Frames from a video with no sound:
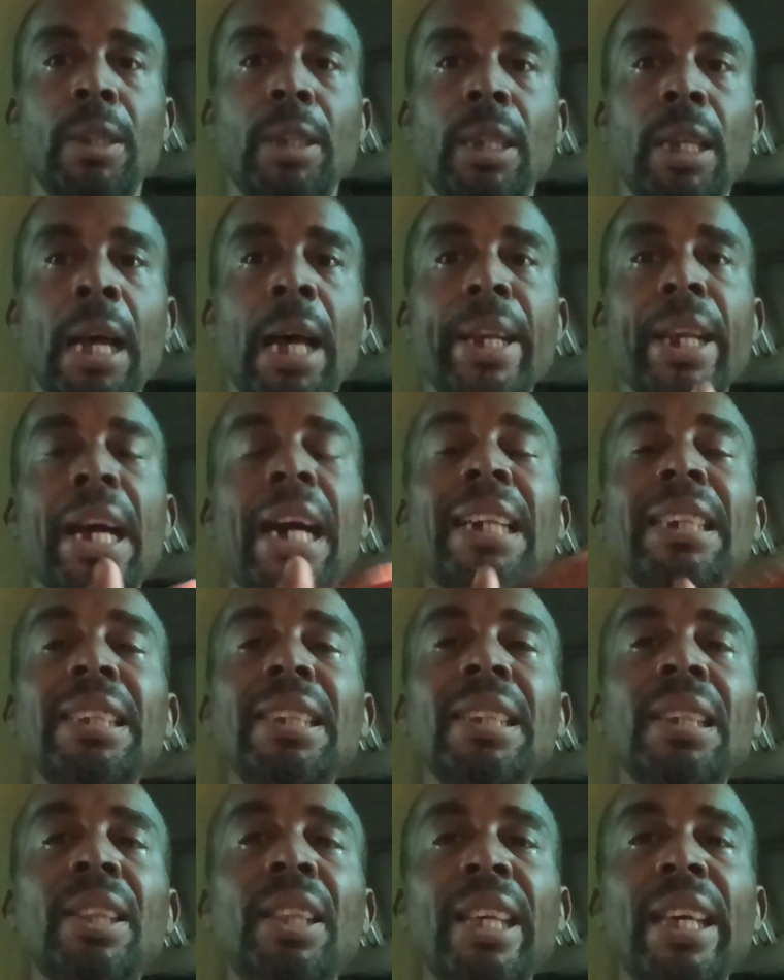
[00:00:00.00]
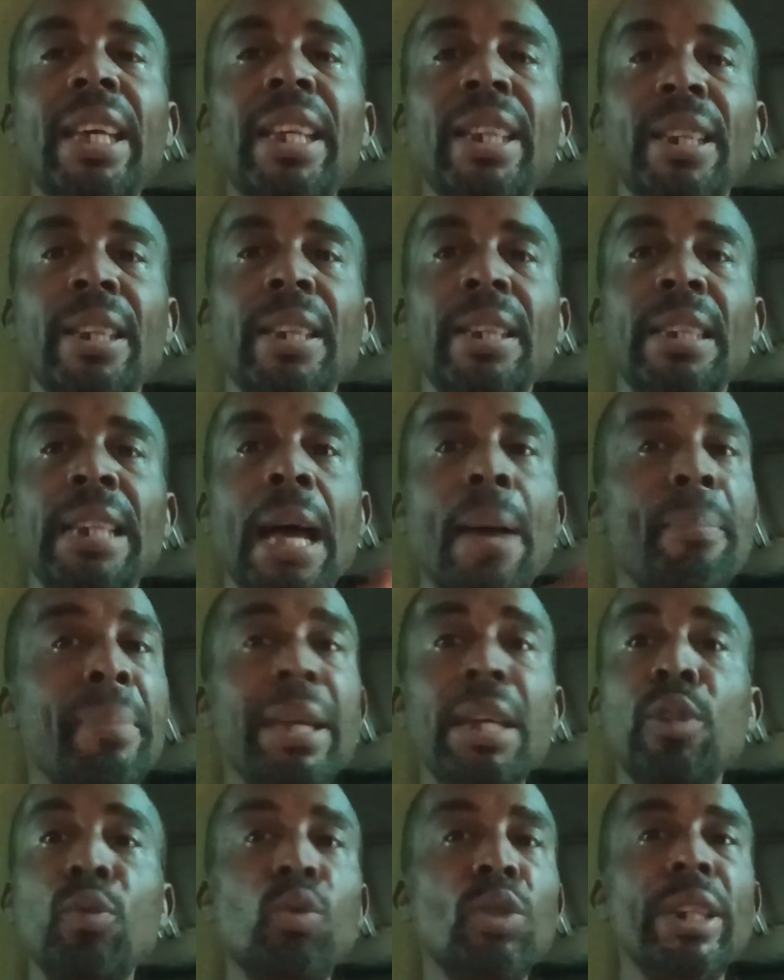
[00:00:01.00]
And until then, that
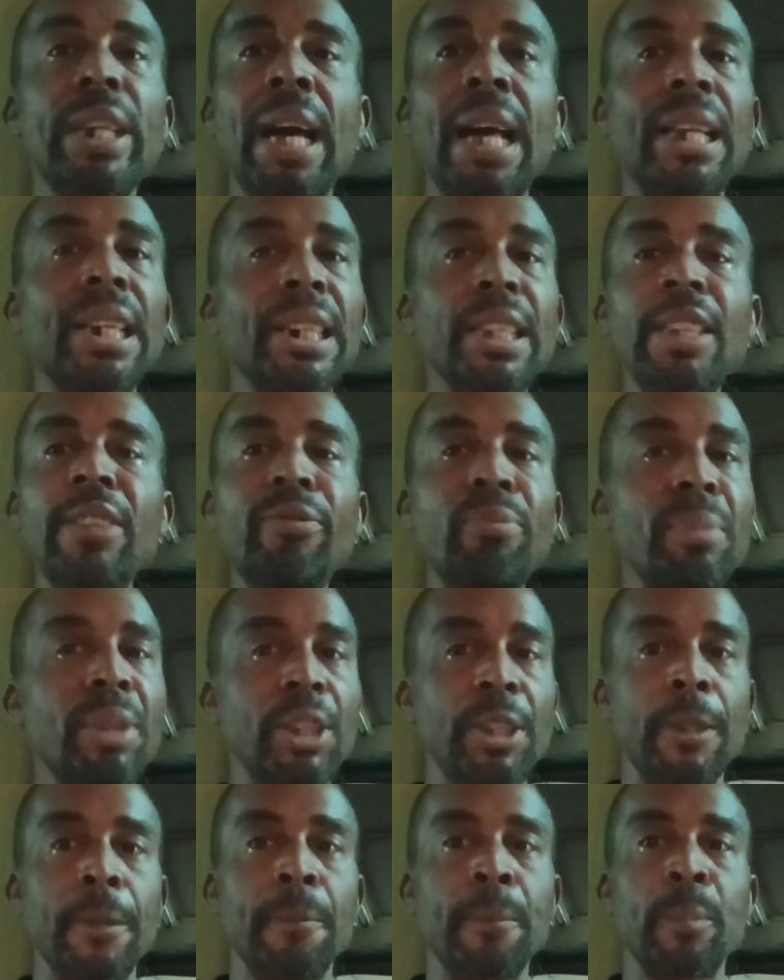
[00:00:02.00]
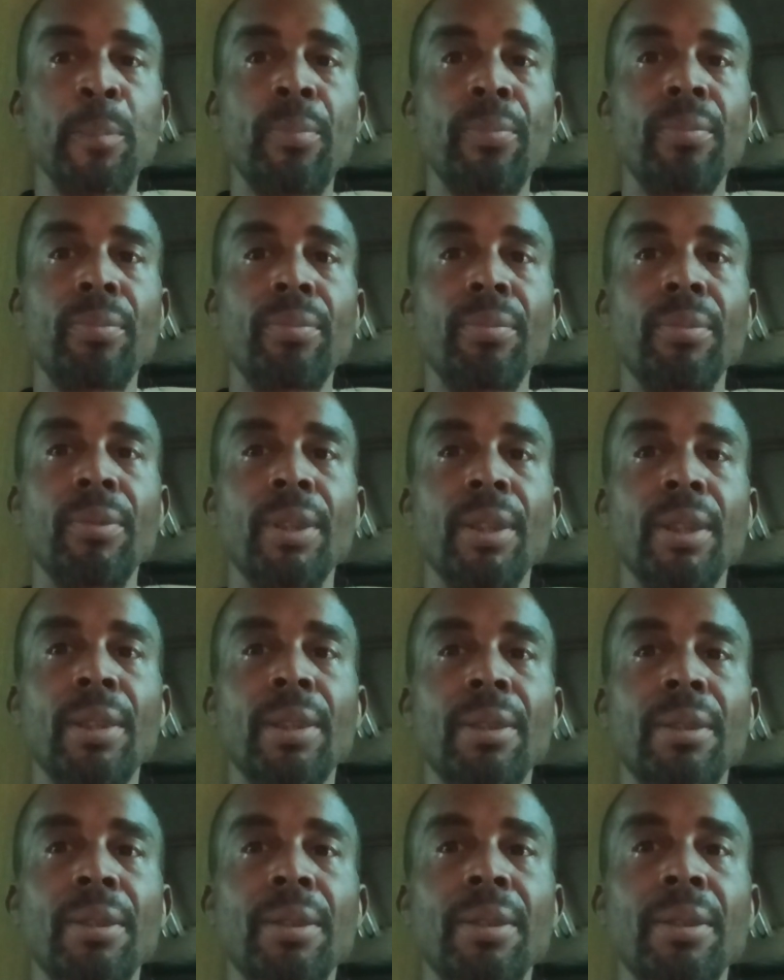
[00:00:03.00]
man would not leave me,
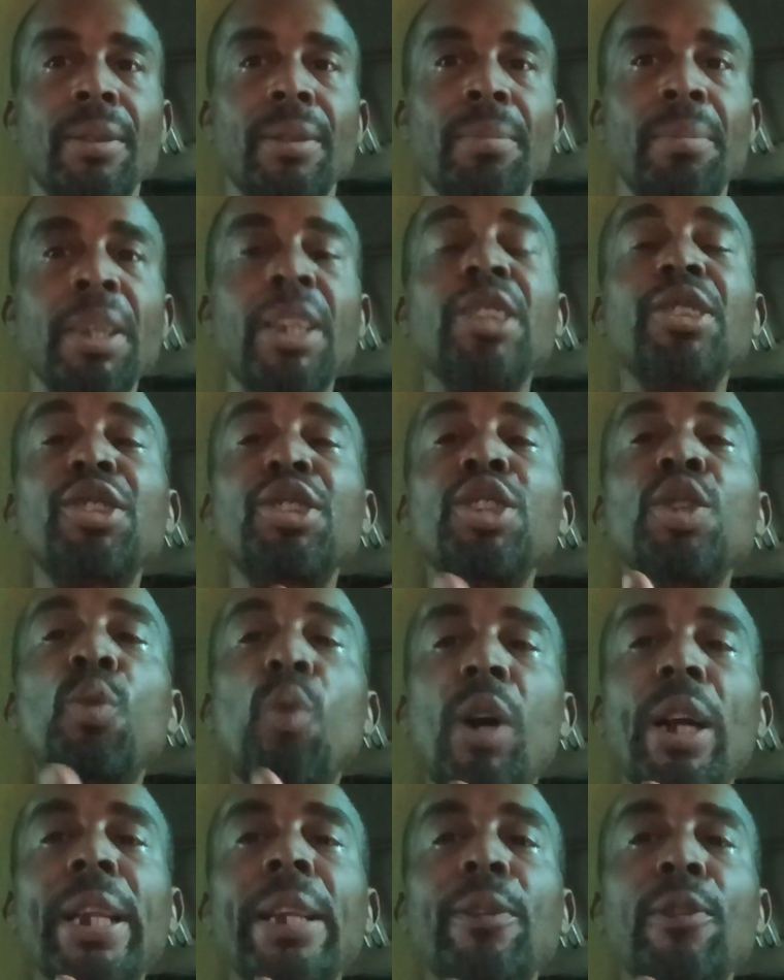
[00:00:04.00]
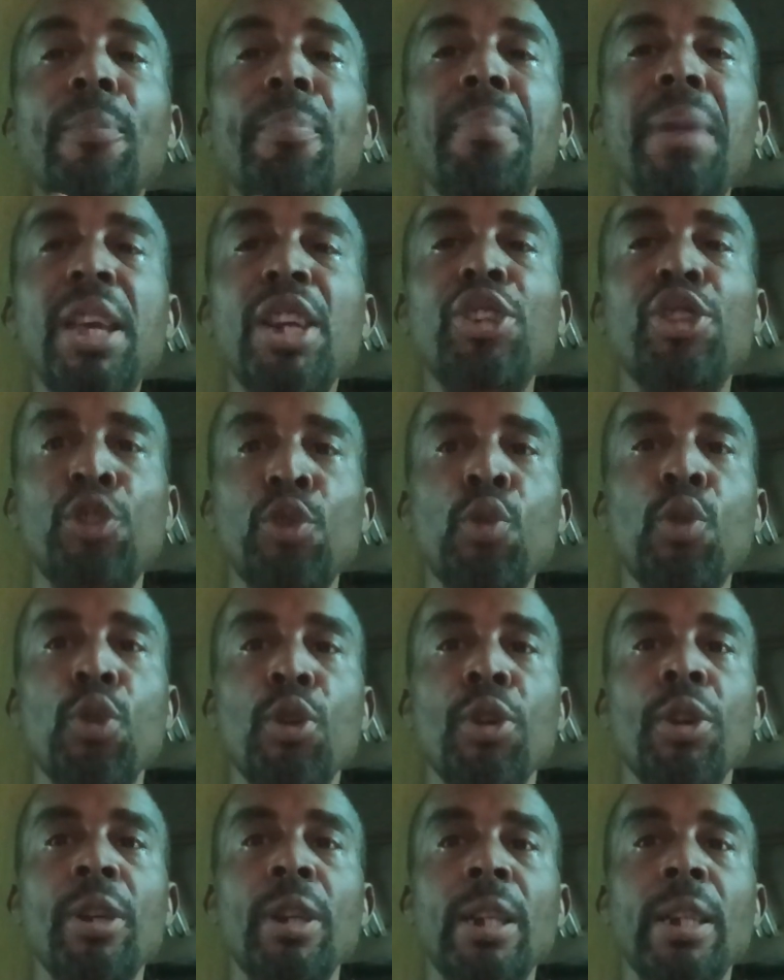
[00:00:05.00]
because he wanted to make
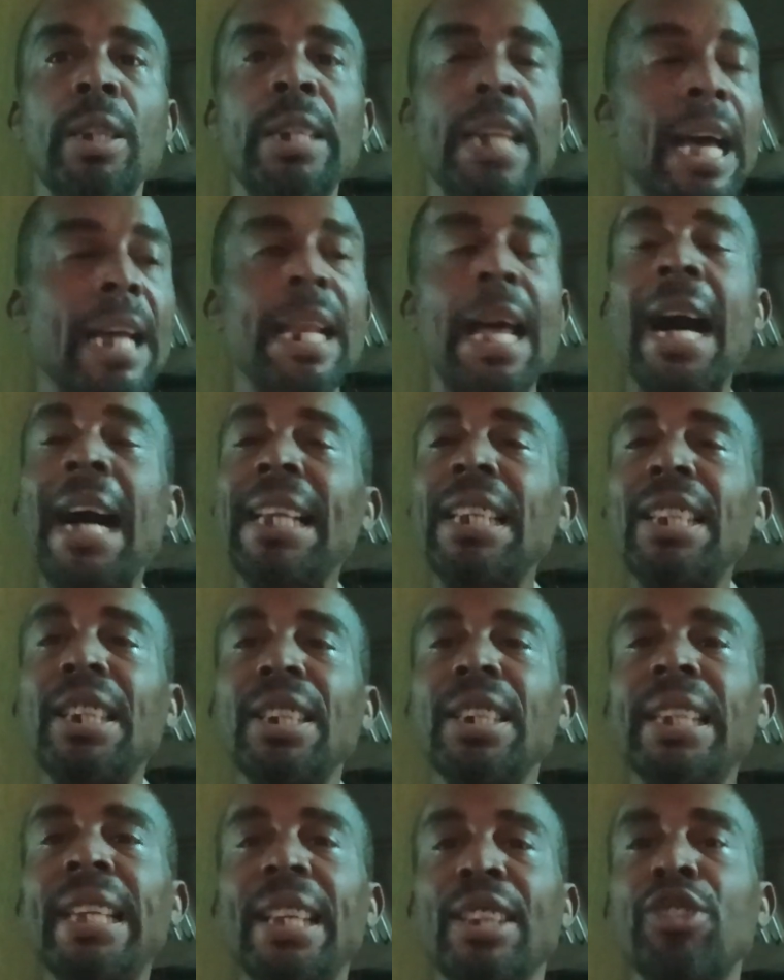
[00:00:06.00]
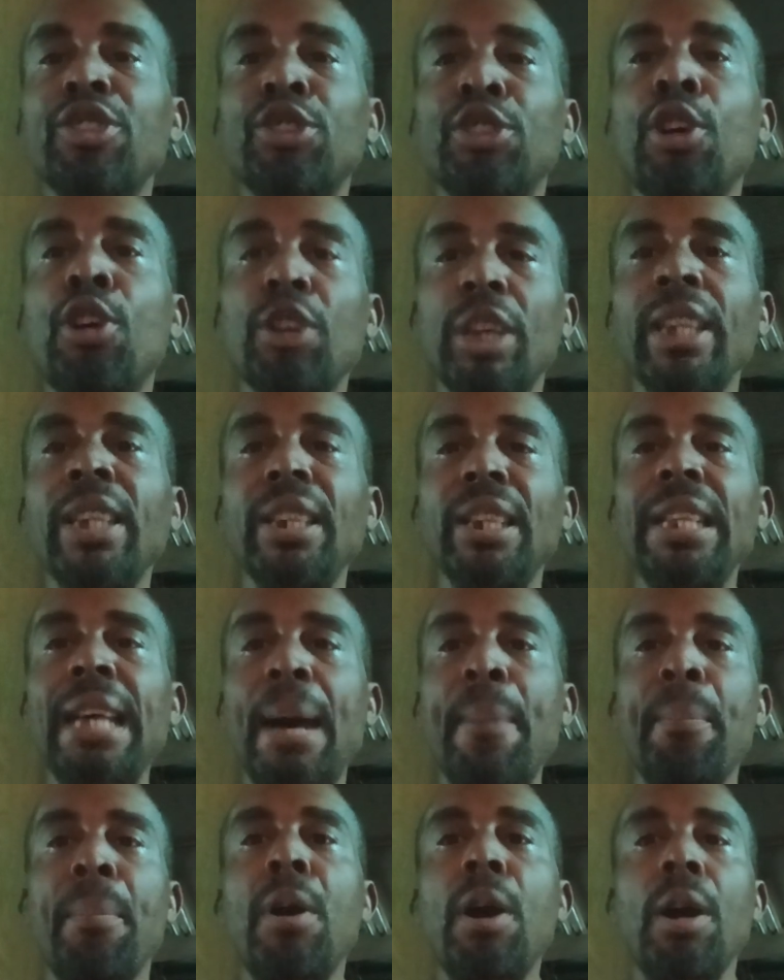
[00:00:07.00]
sure that I didn't get stuck in
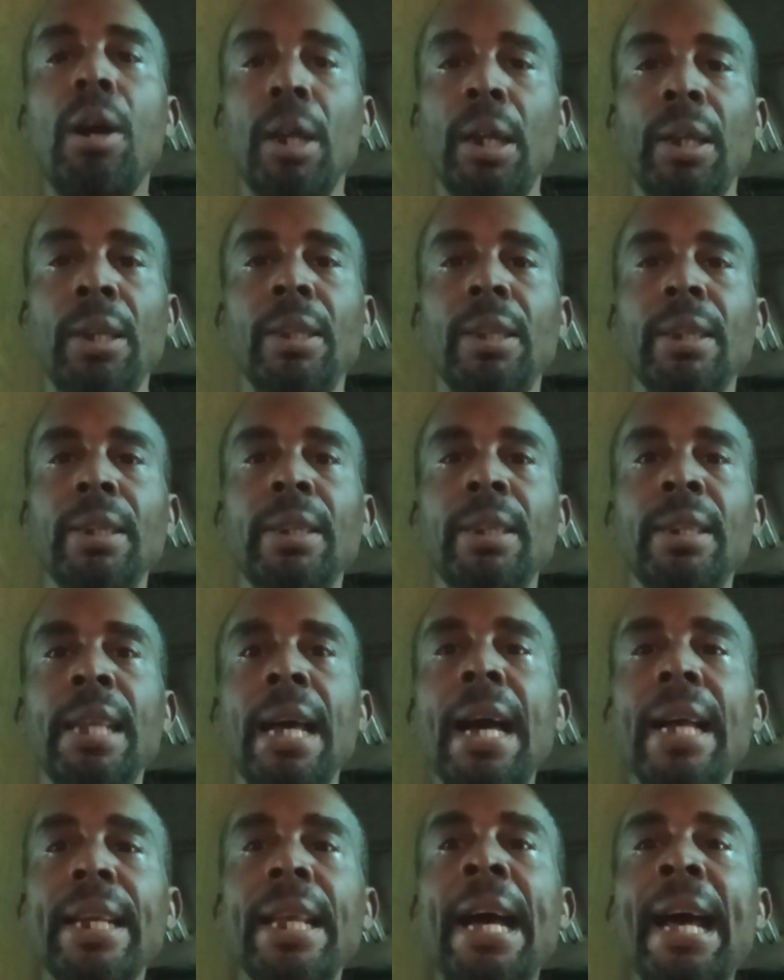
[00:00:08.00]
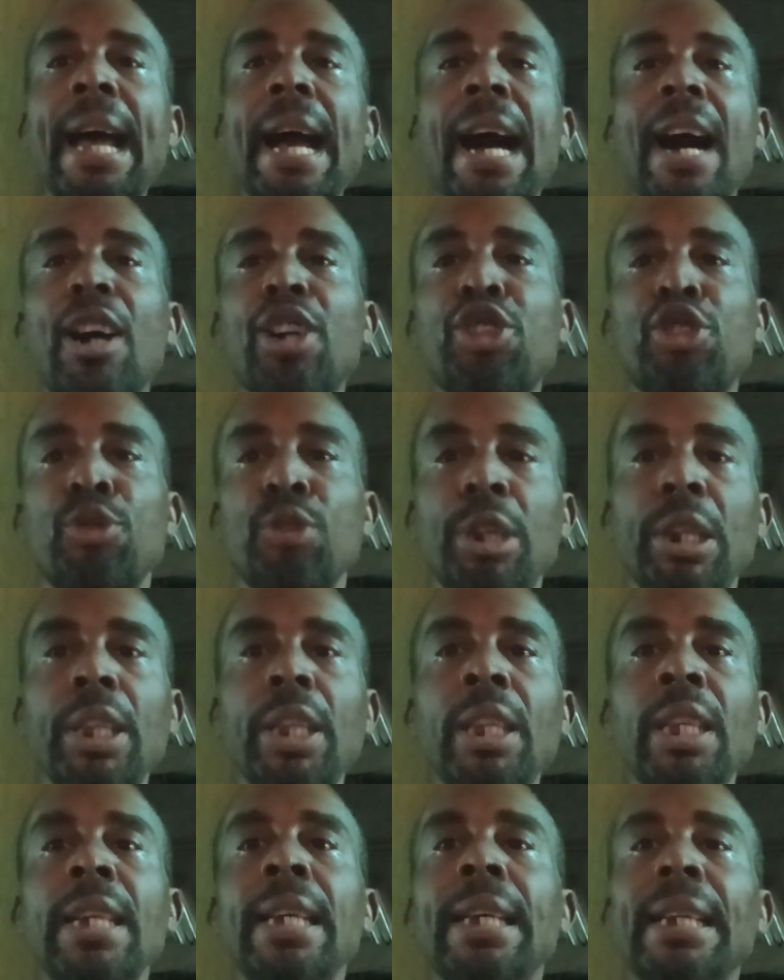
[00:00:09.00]
that mall, that I
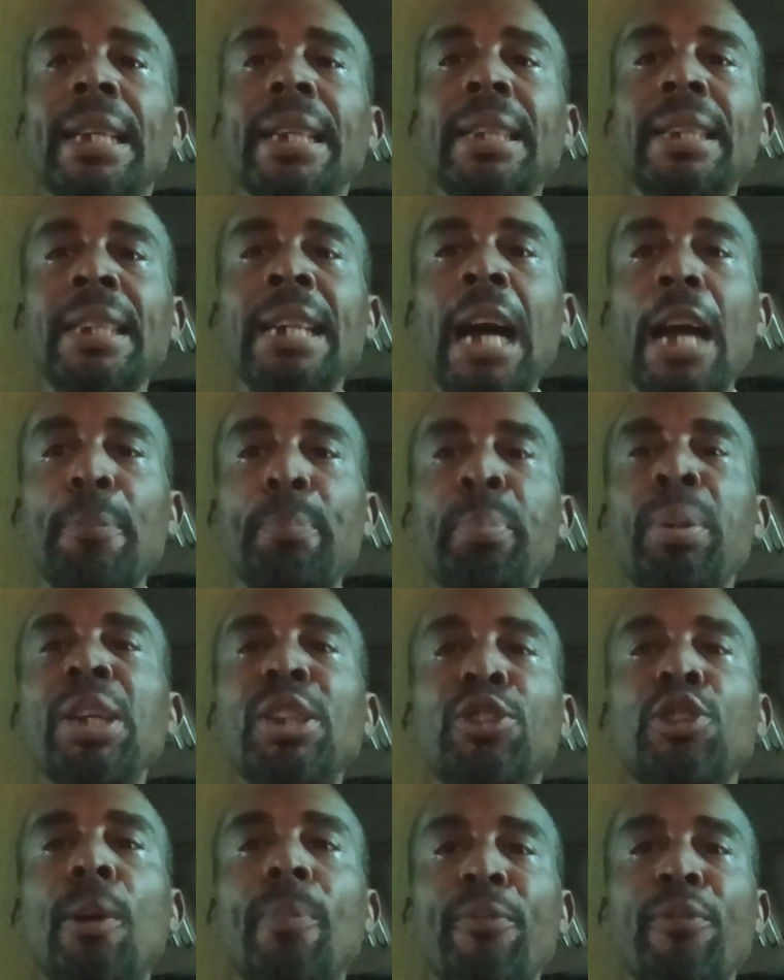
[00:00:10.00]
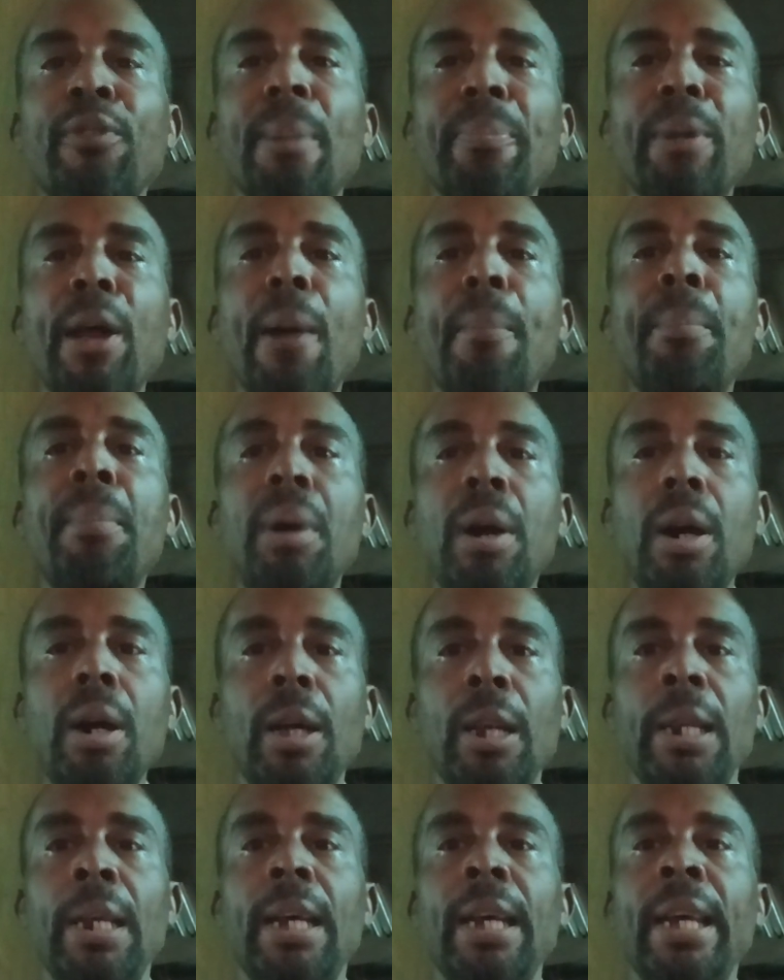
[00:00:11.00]
actually got picked up from that
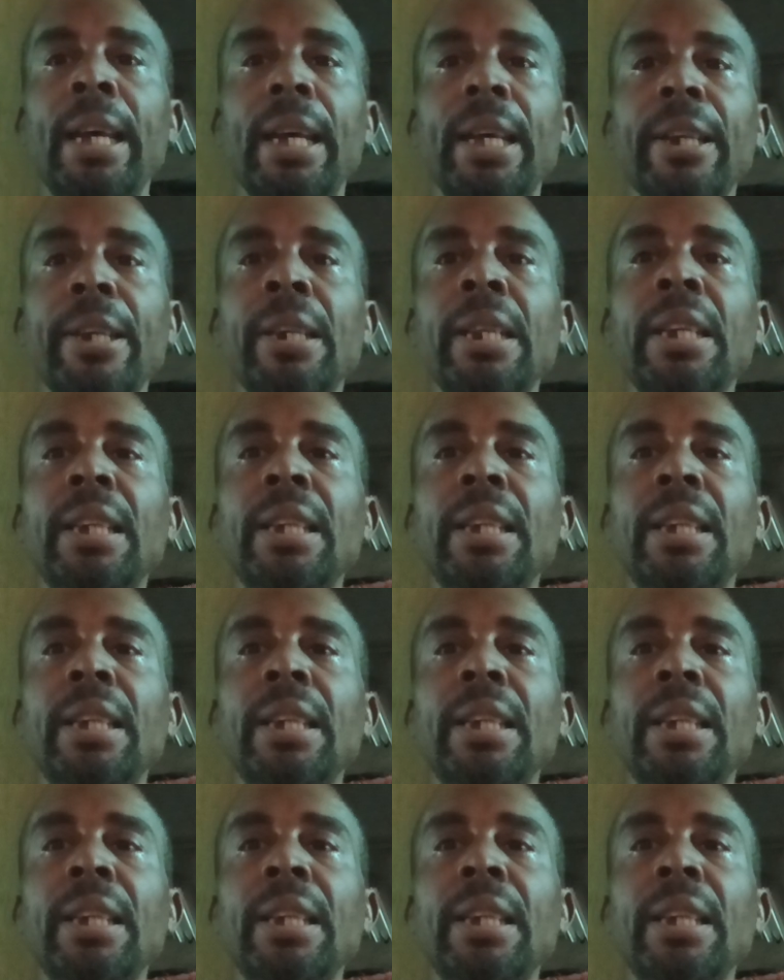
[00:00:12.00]
mall and